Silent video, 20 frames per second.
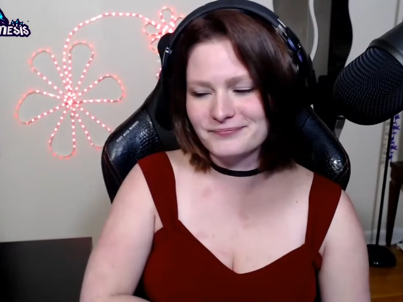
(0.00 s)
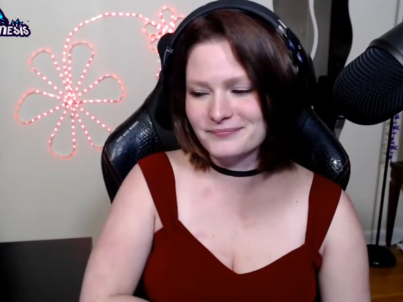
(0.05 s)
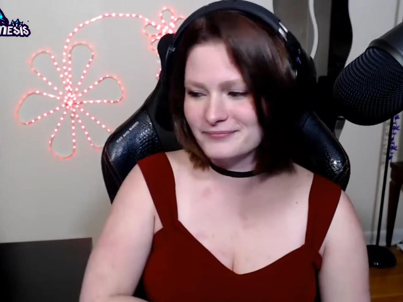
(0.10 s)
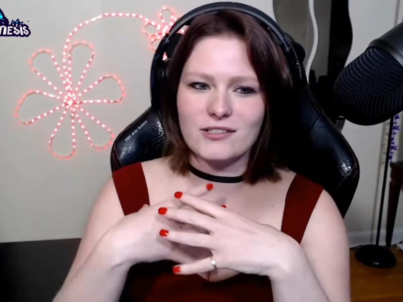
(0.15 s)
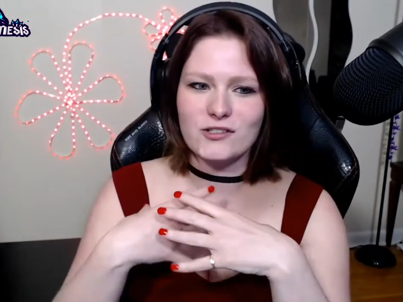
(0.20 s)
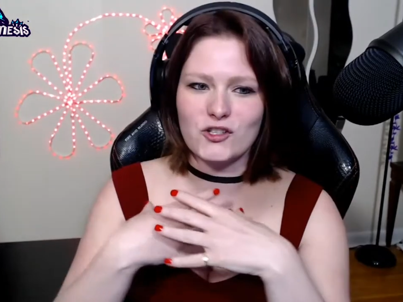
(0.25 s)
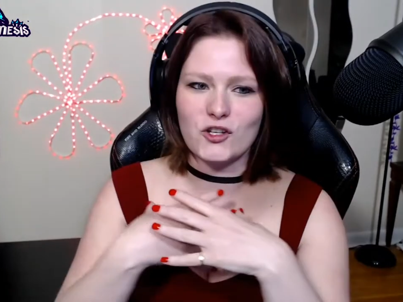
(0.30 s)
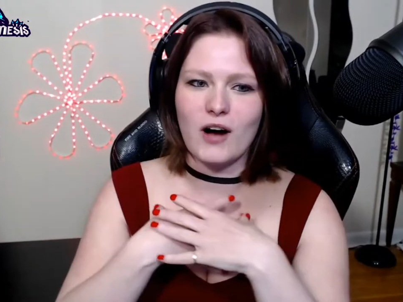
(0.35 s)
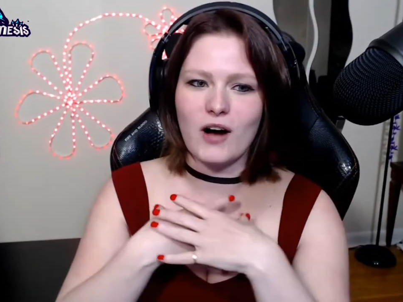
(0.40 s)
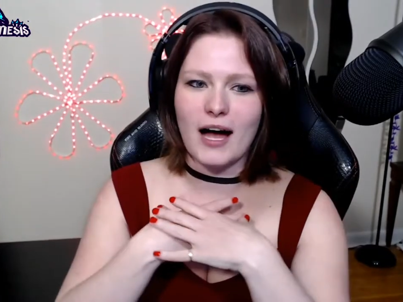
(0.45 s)

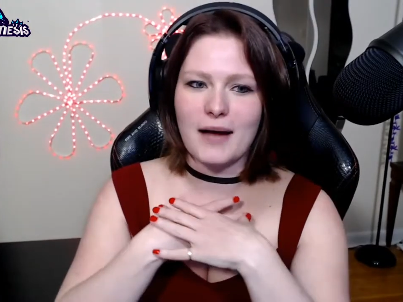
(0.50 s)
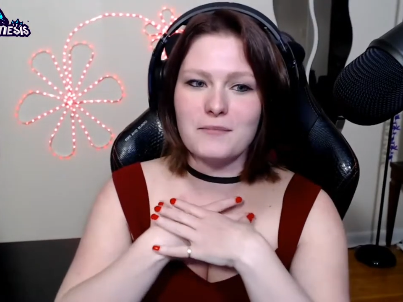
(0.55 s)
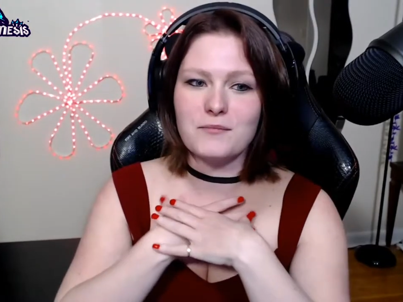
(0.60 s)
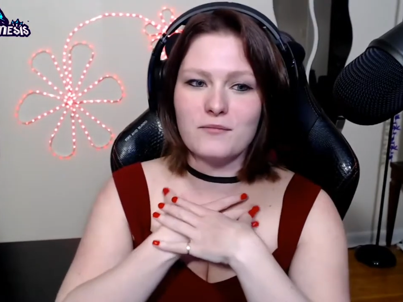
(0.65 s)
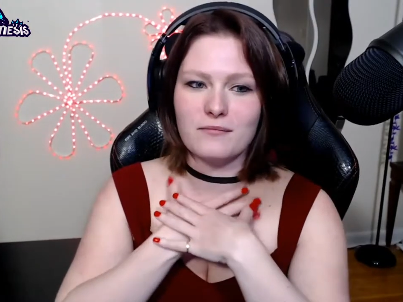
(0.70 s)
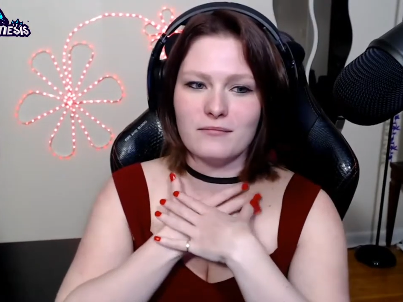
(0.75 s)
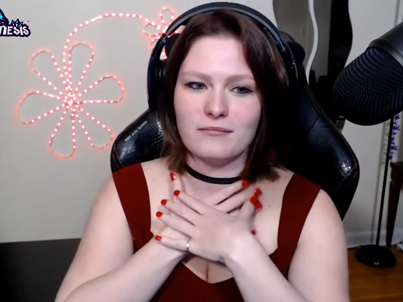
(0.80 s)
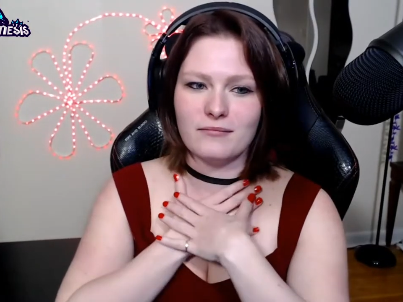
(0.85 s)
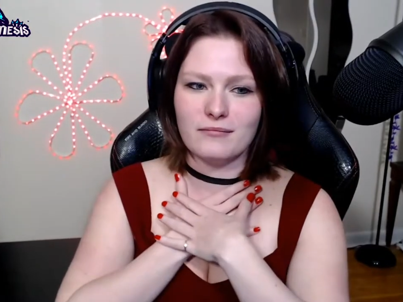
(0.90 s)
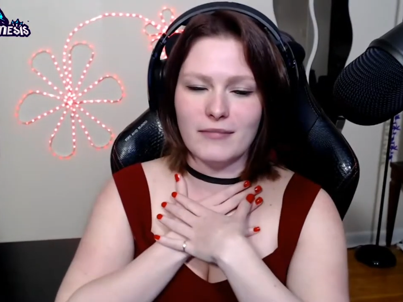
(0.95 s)
So I'm.
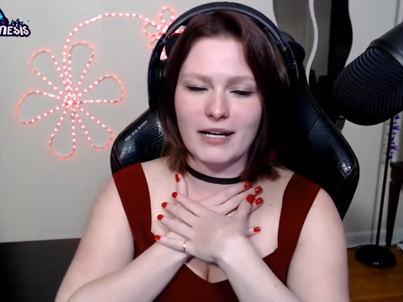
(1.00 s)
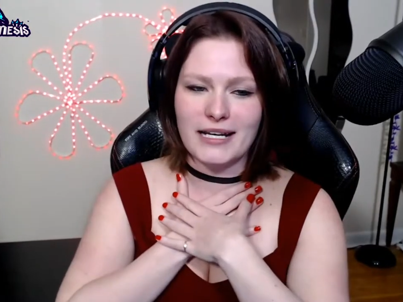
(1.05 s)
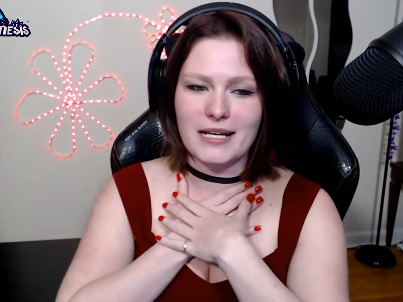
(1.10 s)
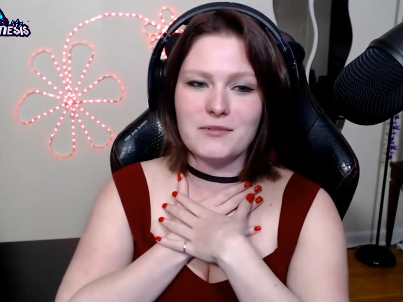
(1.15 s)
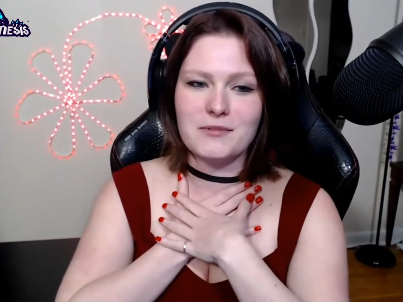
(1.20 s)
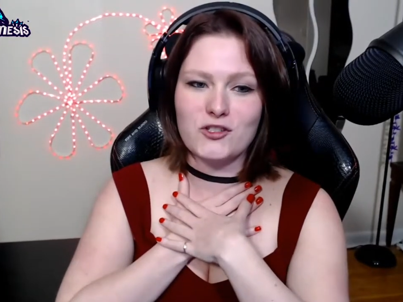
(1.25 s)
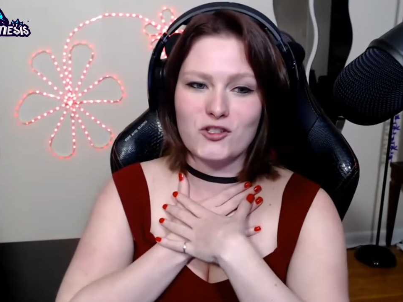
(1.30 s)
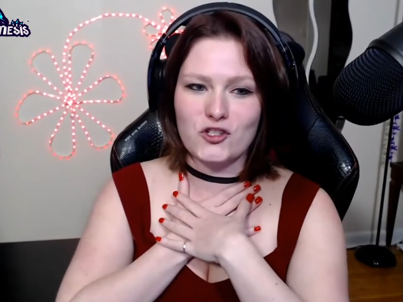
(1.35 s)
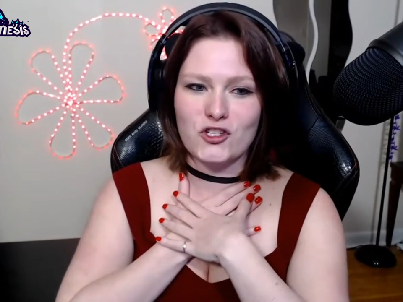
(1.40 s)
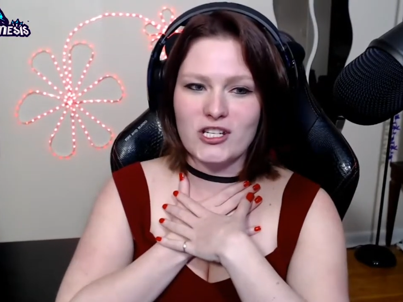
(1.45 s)
My name
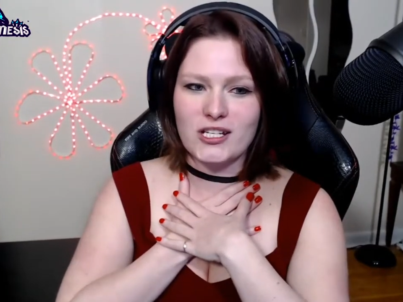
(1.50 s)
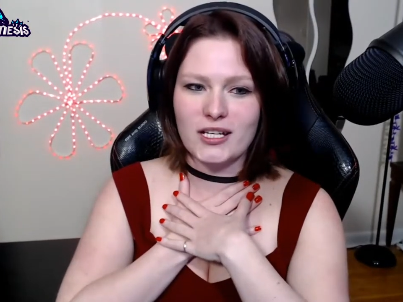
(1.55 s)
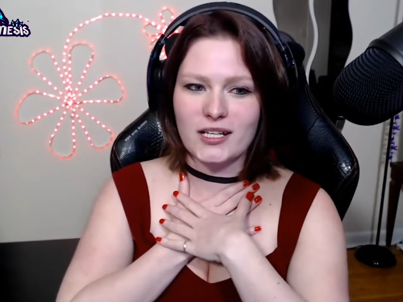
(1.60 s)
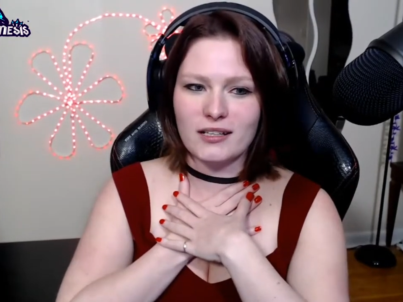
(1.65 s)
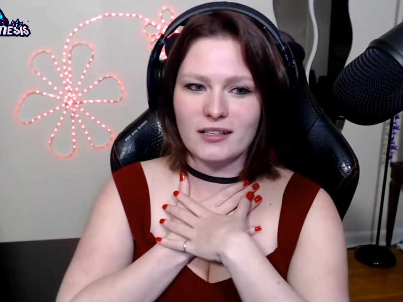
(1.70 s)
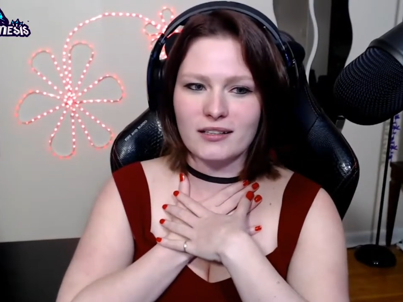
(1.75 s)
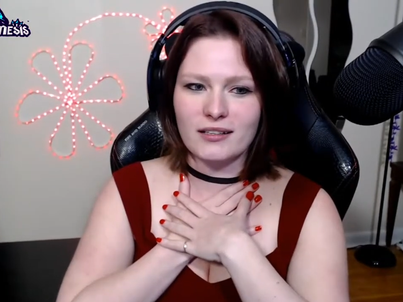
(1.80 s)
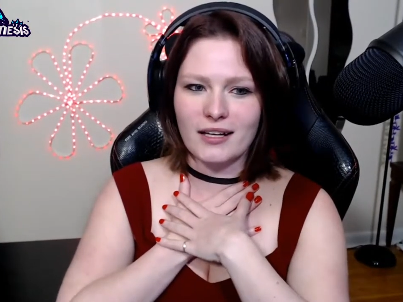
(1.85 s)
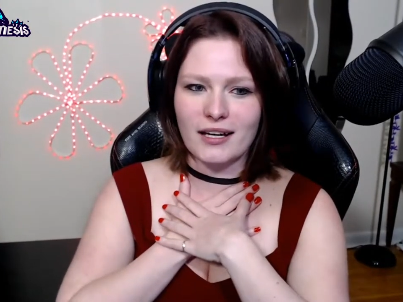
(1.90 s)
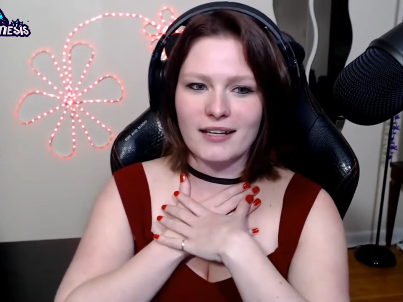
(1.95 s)
is
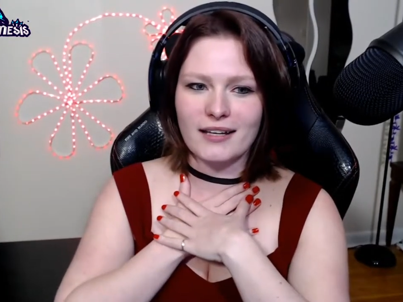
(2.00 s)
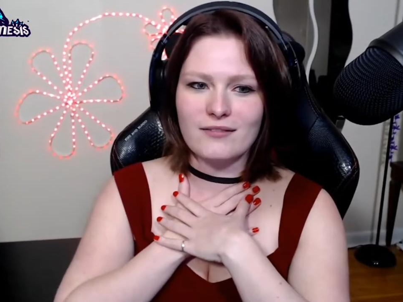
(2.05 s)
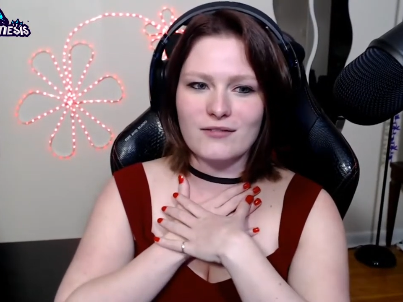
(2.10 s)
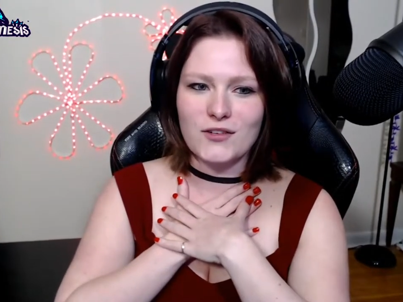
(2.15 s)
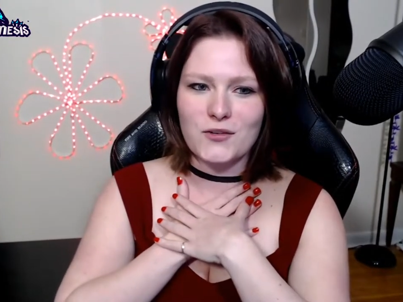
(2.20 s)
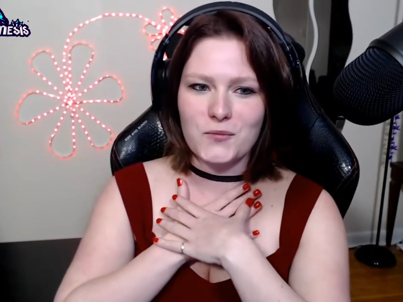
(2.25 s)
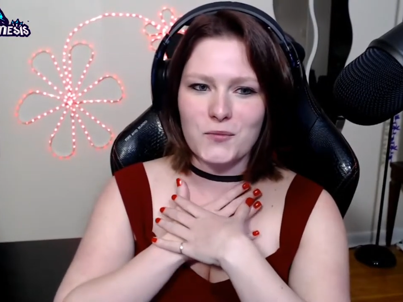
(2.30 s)
Gina. I have no